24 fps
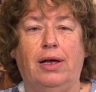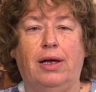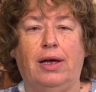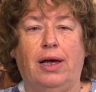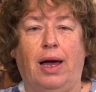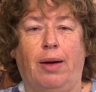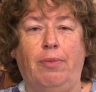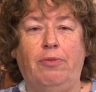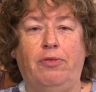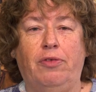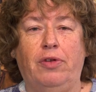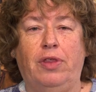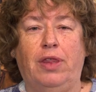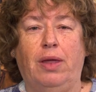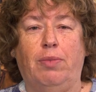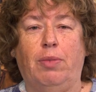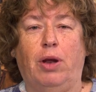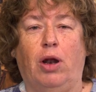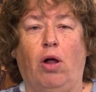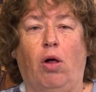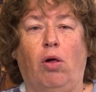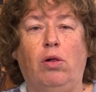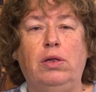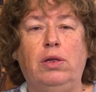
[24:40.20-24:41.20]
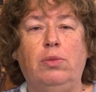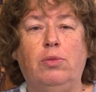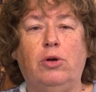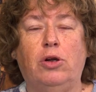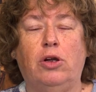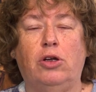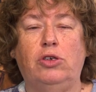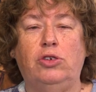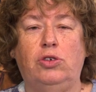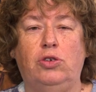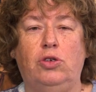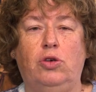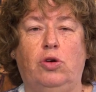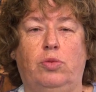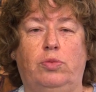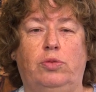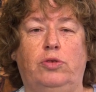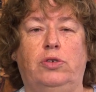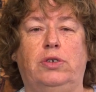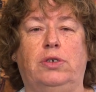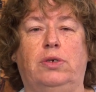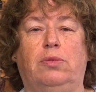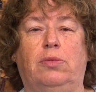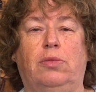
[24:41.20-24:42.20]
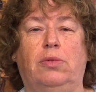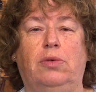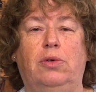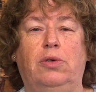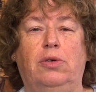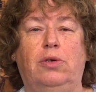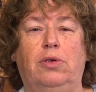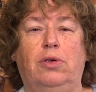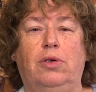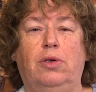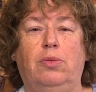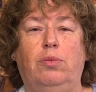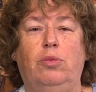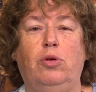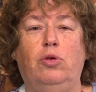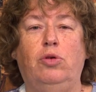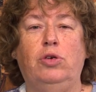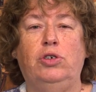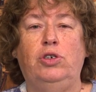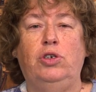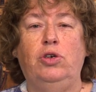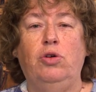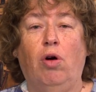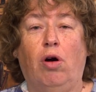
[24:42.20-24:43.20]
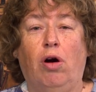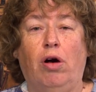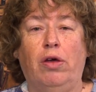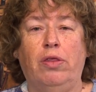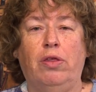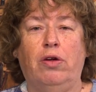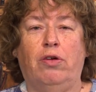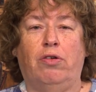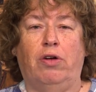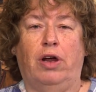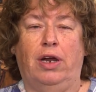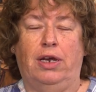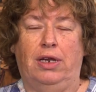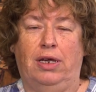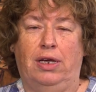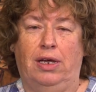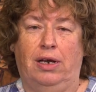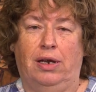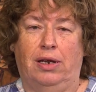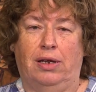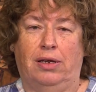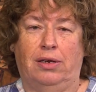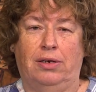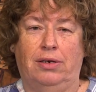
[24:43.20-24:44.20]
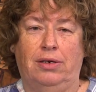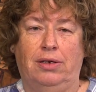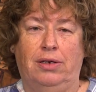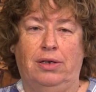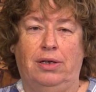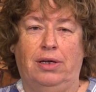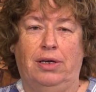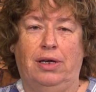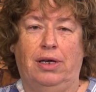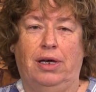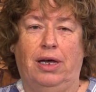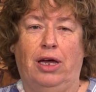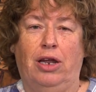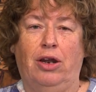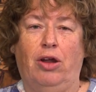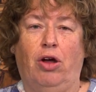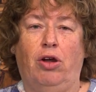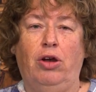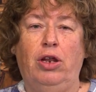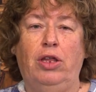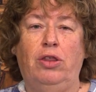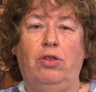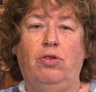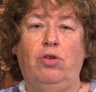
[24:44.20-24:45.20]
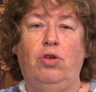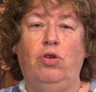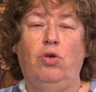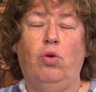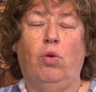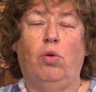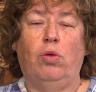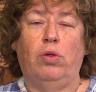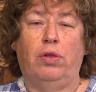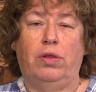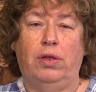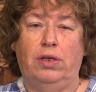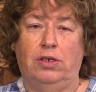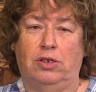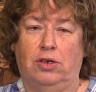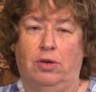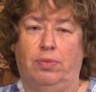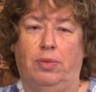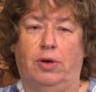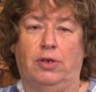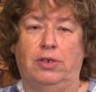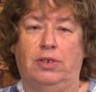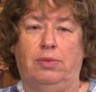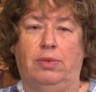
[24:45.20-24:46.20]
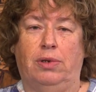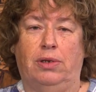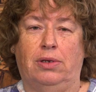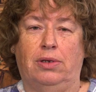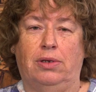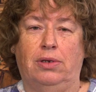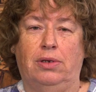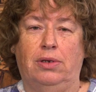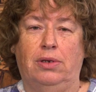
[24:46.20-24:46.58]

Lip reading: comfort them, and hold them close to your bosom, because you are the great healer, and only through you all things are possible.